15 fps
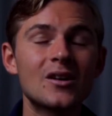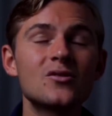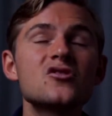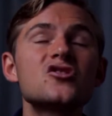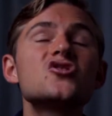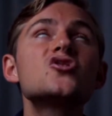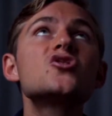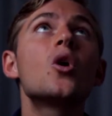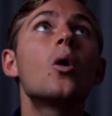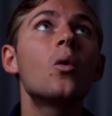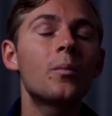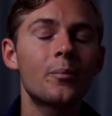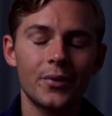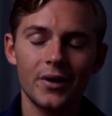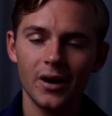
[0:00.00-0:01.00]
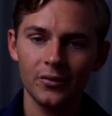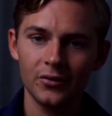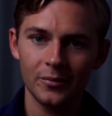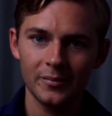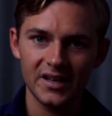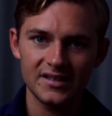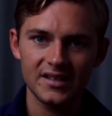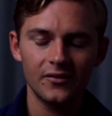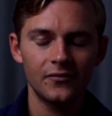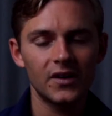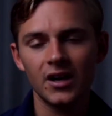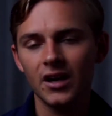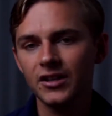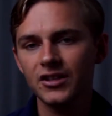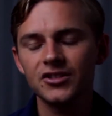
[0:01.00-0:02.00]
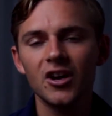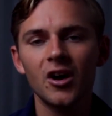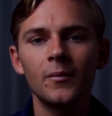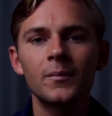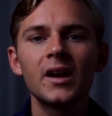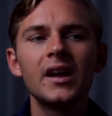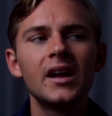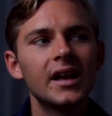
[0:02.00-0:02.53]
I was so proud of myself. I got a job